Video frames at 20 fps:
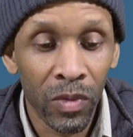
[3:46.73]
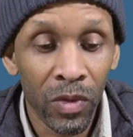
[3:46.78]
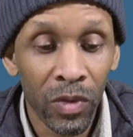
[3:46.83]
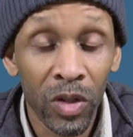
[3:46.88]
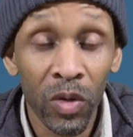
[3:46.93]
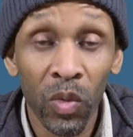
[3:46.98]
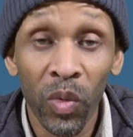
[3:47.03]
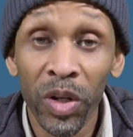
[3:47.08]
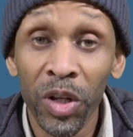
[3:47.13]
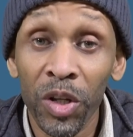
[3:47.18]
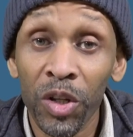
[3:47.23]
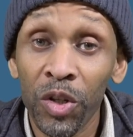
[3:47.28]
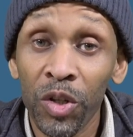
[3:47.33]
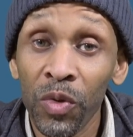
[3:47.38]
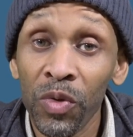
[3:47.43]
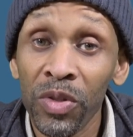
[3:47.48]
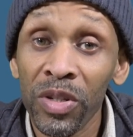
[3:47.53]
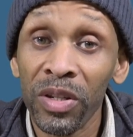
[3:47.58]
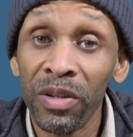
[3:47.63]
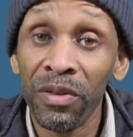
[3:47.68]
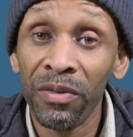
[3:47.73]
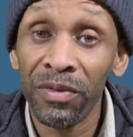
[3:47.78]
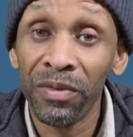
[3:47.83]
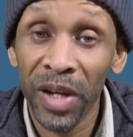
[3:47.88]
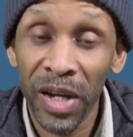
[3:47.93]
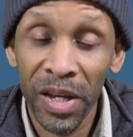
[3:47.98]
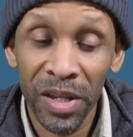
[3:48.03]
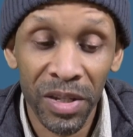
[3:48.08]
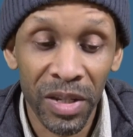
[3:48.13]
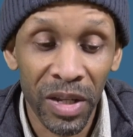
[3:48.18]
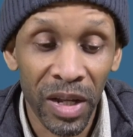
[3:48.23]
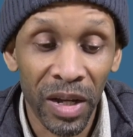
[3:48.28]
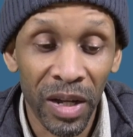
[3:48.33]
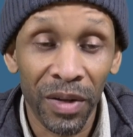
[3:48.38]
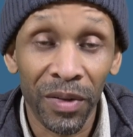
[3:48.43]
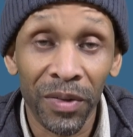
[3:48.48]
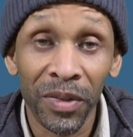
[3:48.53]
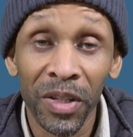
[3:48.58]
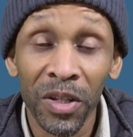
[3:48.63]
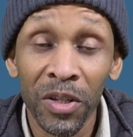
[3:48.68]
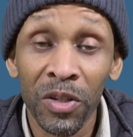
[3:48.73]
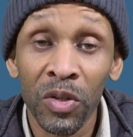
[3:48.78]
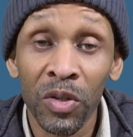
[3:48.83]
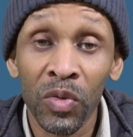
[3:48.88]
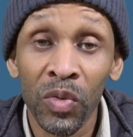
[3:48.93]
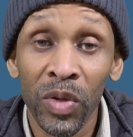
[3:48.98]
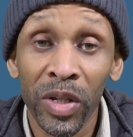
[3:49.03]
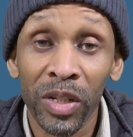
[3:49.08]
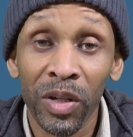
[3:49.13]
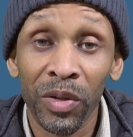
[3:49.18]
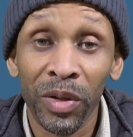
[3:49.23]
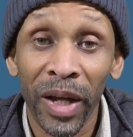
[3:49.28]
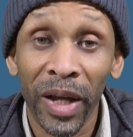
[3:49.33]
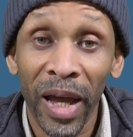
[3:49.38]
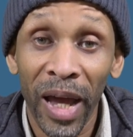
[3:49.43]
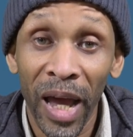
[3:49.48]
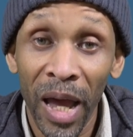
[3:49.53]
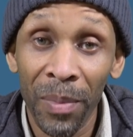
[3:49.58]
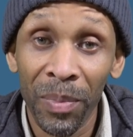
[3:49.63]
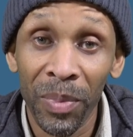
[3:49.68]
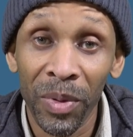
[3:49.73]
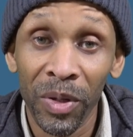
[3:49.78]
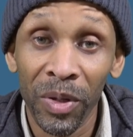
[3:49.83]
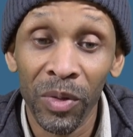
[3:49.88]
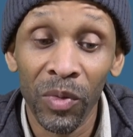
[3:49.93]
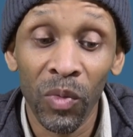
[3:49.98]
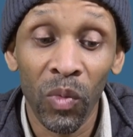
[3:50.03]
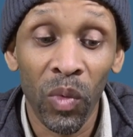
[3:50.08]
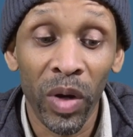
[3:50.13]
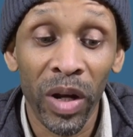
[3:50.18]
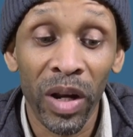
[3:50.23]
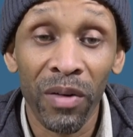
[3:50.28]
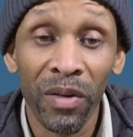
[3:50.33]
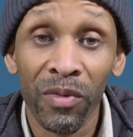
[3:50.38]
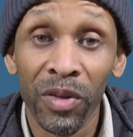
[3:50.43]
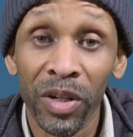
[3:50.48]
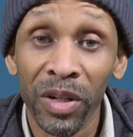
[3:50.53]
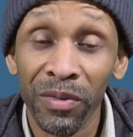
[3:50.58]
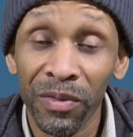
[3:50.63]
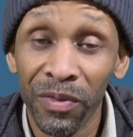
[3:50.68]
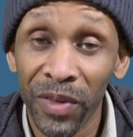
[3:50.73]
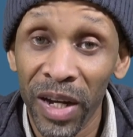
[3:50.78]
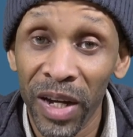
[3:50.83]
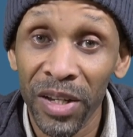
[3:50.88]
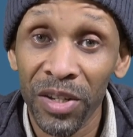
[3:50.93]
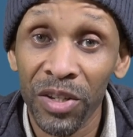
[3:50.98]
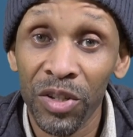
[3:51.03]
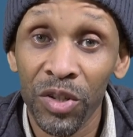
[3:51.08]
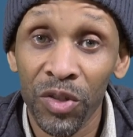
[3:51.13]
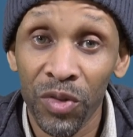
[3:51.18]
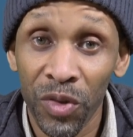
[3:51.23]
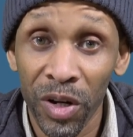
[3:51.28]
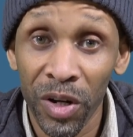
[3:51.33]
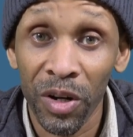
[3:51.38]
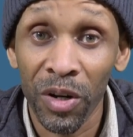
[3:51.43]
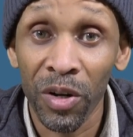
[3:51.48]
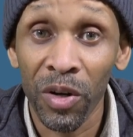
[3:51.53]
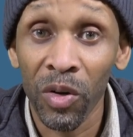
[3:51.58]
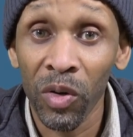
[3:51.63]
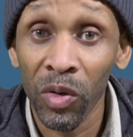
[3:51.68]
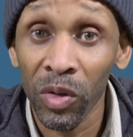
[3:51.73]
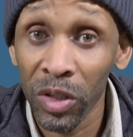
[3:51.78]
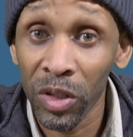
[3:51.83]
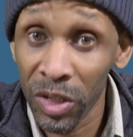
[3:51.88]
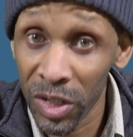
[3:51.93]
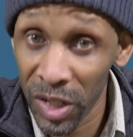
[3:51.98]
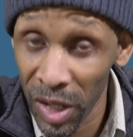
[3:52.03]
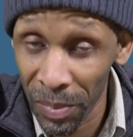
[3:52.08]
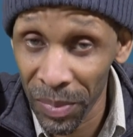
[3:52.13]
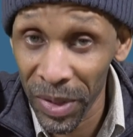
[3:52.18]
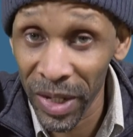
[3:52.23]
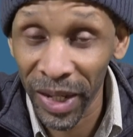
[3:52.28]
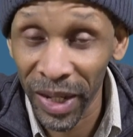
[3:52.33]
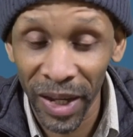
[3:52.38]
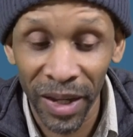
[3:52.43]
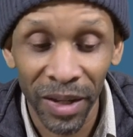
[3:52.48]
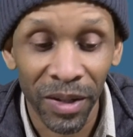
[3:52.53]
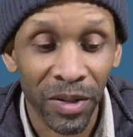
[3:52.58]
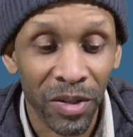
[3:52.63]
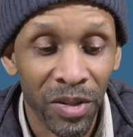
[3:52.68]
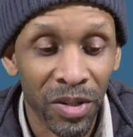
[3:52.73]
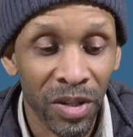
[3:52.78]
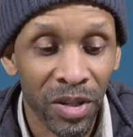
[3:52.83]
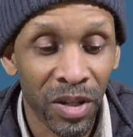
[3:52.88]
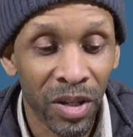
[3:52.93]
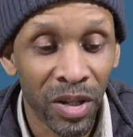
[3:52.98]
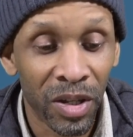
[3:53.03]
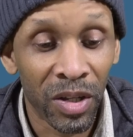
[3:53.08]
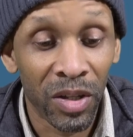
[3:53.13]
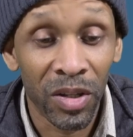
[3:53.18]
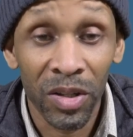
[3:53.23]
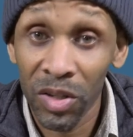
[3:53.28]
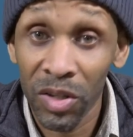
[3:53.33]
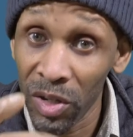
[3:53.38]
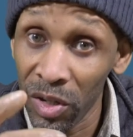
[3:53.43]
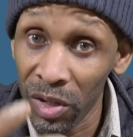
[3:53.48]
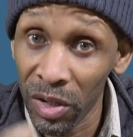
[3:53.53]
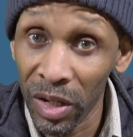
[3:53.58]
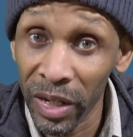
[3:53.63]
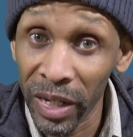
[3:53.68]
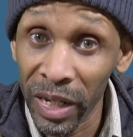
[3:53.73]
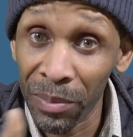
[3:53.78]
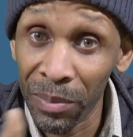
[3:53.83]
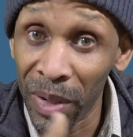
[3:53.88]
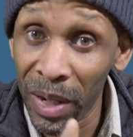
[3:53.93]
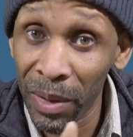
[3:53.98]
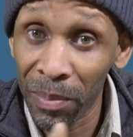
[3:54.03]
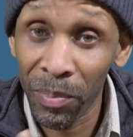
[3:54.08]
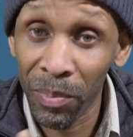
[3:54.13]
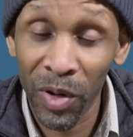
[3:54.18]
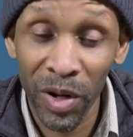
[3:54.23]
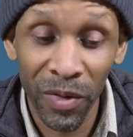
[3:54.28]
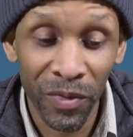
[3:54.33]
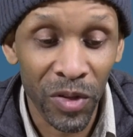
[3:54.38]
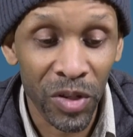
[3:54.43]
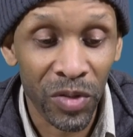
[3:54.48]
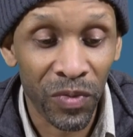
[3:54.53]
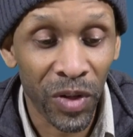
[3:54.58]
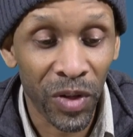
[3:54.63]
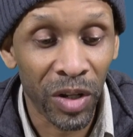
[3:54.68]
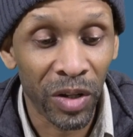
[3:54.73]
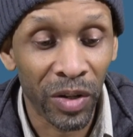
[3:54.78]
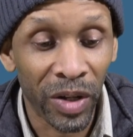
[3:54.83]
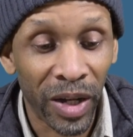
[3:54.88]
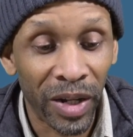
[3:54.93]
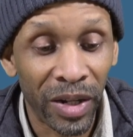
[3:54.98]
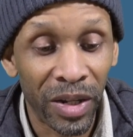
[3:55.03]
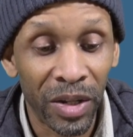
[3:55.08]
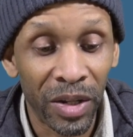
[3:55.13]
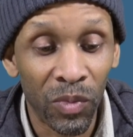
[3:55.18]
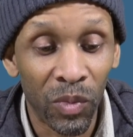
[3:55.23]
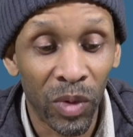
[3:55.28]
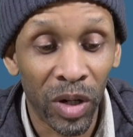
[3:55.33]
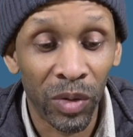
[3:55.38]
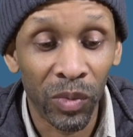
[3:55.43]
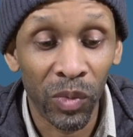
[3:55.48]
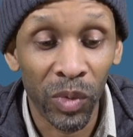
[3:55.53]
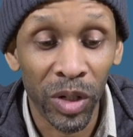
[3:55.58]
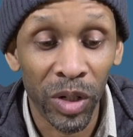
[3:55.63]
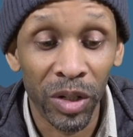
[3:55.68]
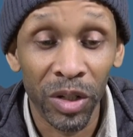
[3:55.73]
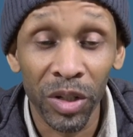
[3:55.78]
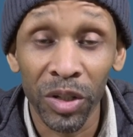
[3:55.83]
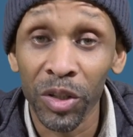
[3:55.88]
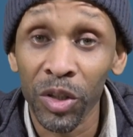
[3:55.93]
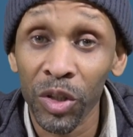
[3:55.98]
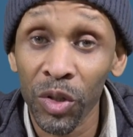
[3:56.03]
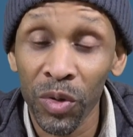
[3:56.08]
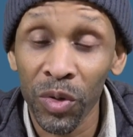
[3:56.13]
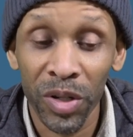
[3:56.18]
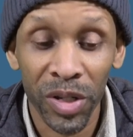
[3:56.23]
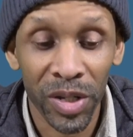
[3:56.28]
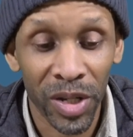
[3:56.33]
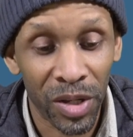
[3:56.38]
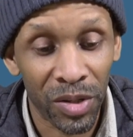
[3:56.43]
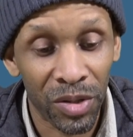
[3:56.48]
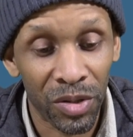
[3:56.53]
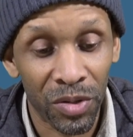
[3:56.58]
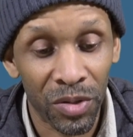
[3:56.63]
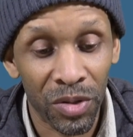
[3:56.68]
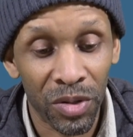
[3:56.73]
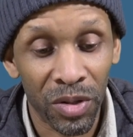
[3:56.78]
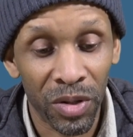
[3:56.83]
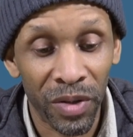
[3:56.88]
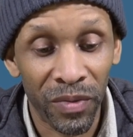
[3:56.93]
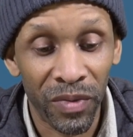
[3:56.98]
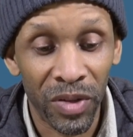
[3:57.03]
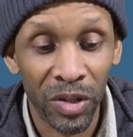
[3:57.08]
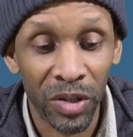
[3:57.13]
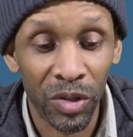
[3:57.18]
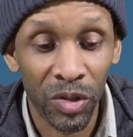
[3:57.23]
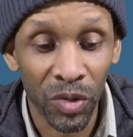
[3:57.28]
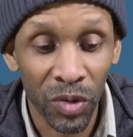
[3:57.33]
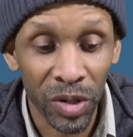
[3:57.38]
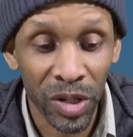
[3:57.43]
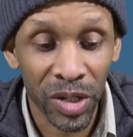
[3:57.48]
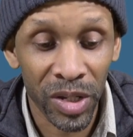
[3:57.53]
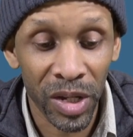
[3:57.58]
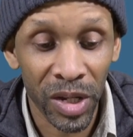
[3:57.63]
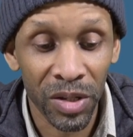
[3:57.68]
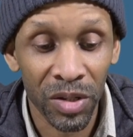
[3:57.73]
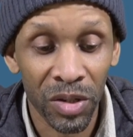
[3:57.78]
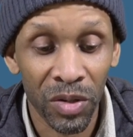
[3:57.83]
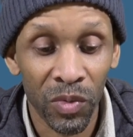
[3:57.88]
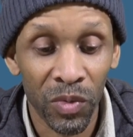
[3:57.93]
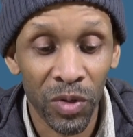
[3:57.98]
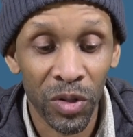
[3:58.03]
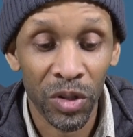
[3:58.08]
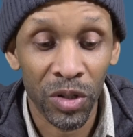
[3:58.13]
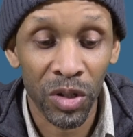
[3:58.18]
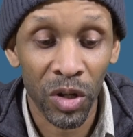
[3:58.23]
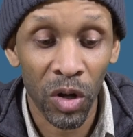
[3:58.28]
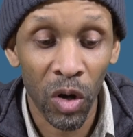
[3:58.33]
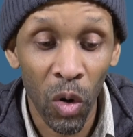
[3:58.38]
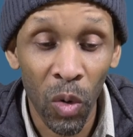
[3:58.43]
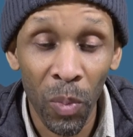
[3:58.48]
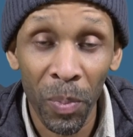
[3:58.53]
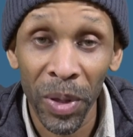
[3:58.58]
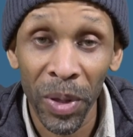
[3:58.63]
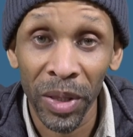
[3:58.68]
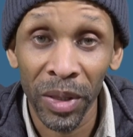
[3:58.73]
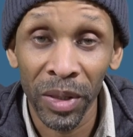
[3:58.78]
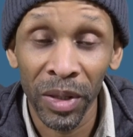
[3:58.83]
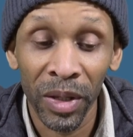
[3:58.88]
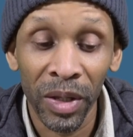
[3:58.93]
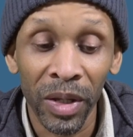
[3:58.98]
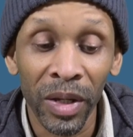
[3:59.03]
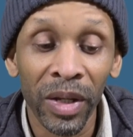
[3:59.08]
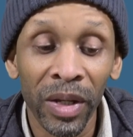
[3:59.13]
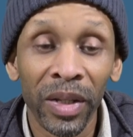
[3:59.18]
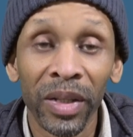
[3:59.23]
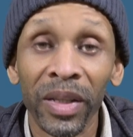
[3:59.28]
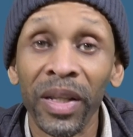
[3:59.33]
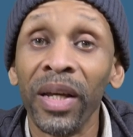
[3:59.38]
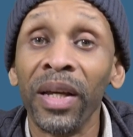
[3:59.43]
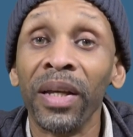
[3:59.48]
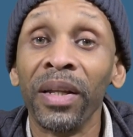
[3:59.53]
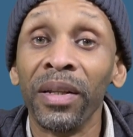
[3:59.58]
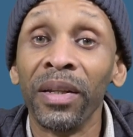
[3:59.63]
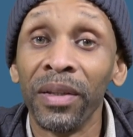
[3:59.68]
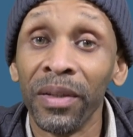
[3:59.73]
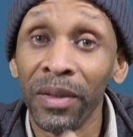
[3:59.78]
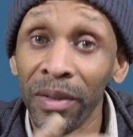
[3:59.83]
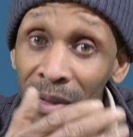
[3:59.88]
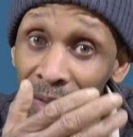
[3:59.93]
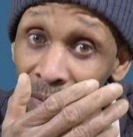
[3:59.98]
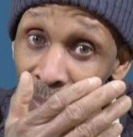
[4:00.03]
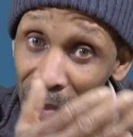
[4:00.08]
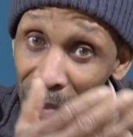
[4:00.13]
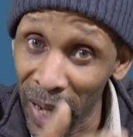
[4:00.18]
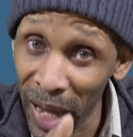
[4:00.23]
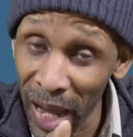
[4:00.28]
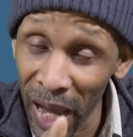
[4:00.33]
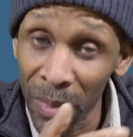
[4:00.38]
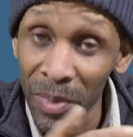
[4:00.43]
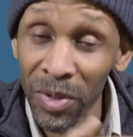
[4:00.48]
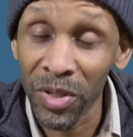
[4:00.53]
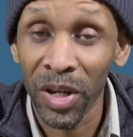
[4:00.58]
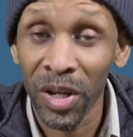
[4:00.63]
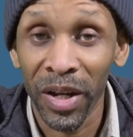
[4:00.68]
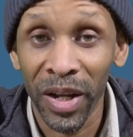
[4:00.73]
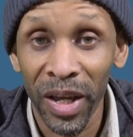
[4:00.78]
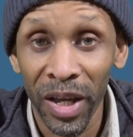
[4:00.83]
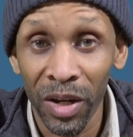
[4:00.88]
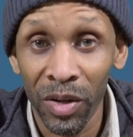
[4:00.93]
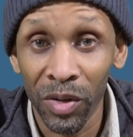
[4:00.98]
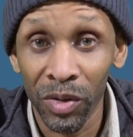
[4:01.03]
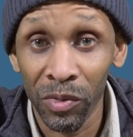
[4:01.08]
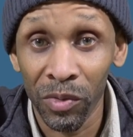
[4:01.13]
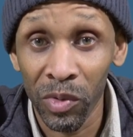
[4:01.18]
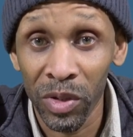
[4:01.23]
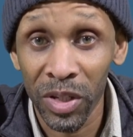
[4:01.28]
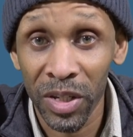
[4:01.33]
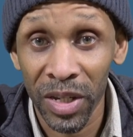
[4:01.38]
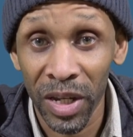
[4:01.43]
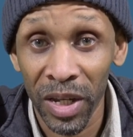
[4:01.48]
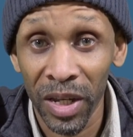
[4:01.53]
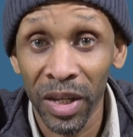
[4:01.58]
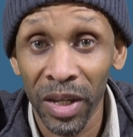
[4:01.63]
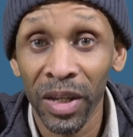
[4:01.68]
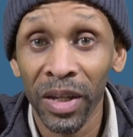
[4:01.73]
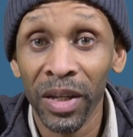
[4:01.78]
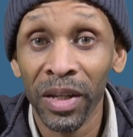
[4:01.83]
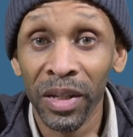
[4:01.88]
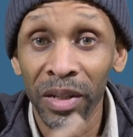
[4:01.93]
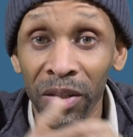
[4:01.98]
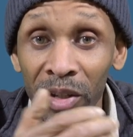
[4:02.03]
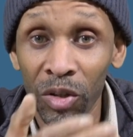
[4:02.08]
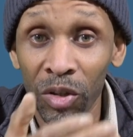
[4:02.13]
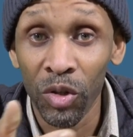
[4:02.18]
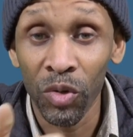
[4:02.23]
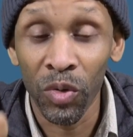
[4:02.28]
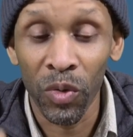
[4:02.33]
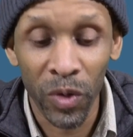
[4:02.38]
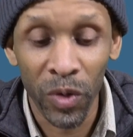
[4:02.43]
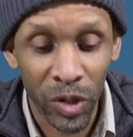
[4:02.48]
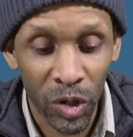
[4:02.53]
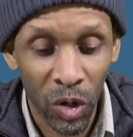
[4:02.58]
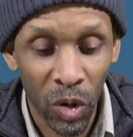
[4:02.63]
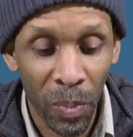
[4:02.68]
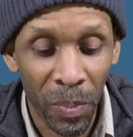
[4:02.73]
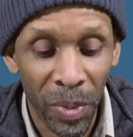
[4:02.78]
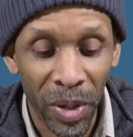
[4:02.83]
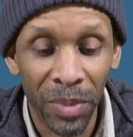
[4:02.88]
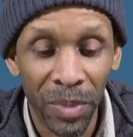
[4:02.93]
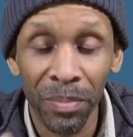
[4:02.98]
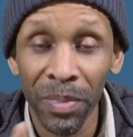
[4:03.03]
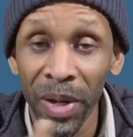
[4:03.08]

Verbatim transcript: So when you choose a device now, this is what's gonna happen whenever device trigger something else. So in my previous video, I did one with the door sensor. So if the door sensor was open, then my Amazon Echo will say the door is open